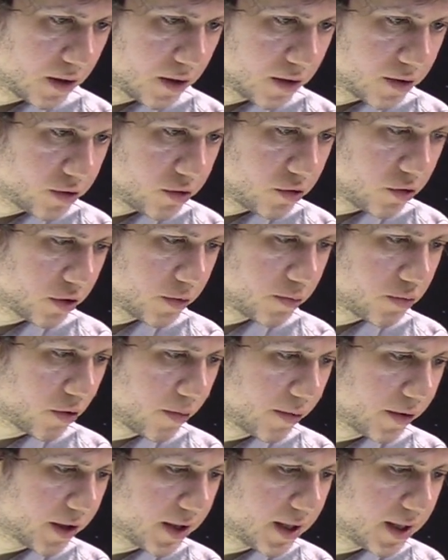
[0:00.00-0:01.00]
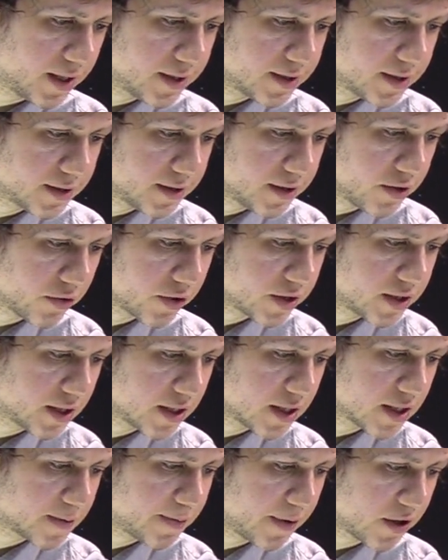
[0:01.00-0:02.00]
third property is that there
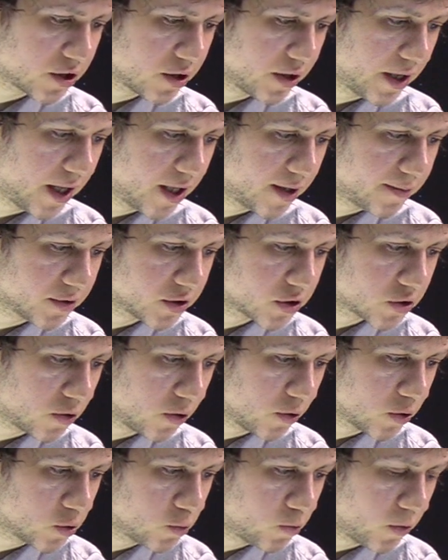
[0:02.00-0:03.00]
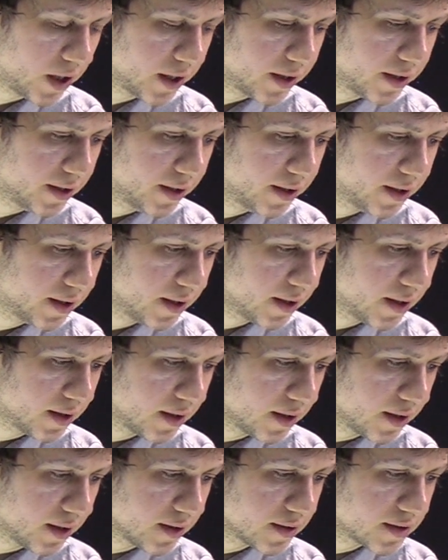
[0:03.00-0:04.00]
exists a special element called 1
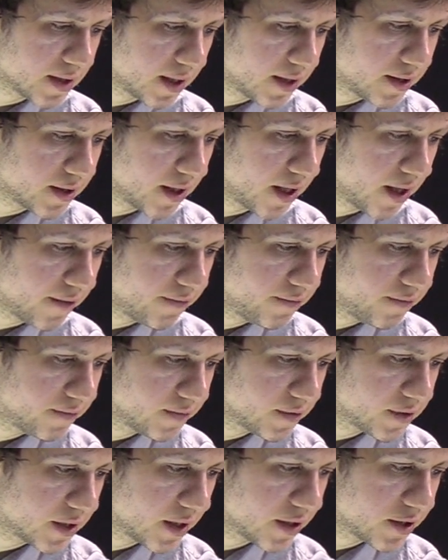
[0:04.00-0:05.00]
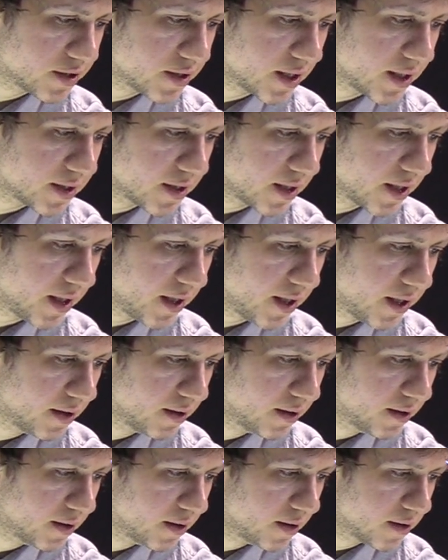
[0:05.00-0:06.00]
inside F such that A
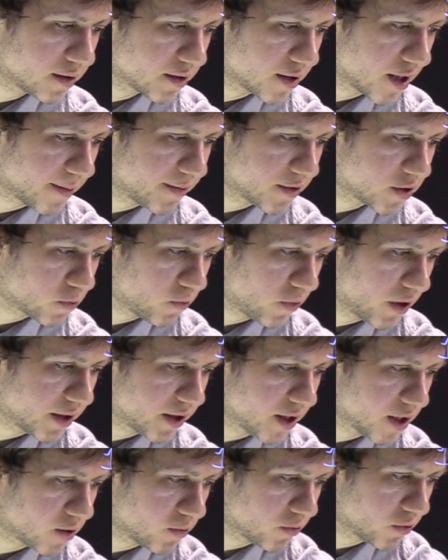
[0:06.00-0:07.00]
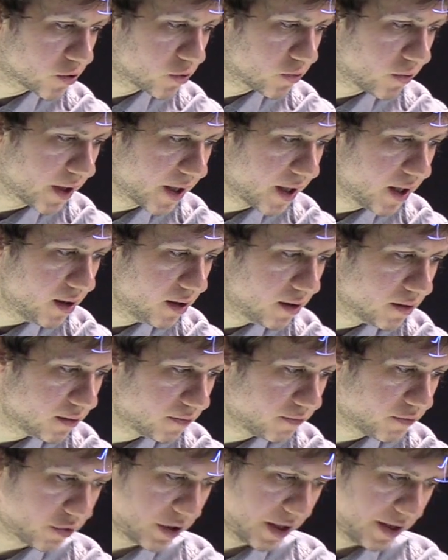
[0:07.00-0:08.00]
times 1 equal to A
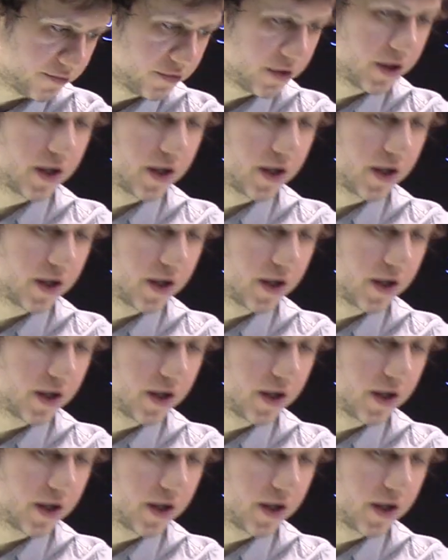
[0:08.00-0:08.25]
for every